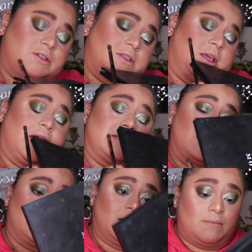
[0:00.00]
just in case I
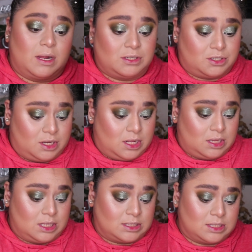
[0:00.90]
didn't
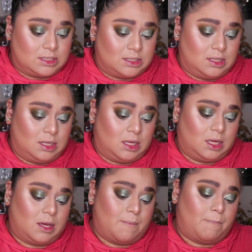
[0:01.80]
mention, this is
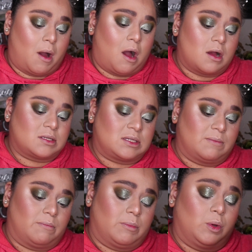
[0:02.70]
the Boss
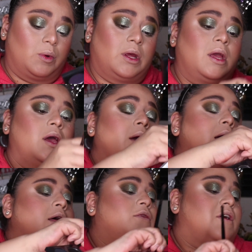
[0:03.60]
Mood
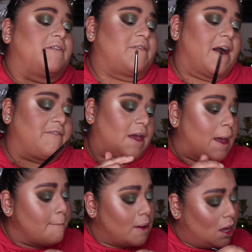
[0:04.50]

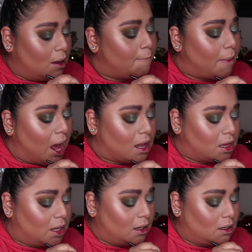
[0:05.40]
35M
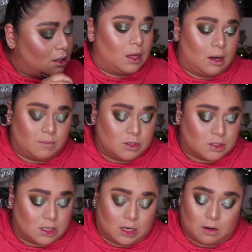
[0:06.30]
palette. And I'm
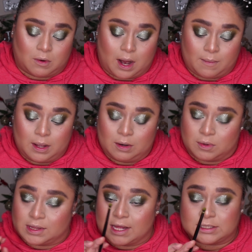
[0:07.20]
just gonna grab it
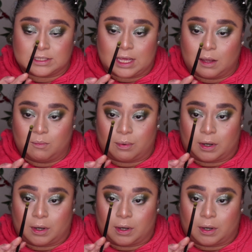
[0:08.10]
with that same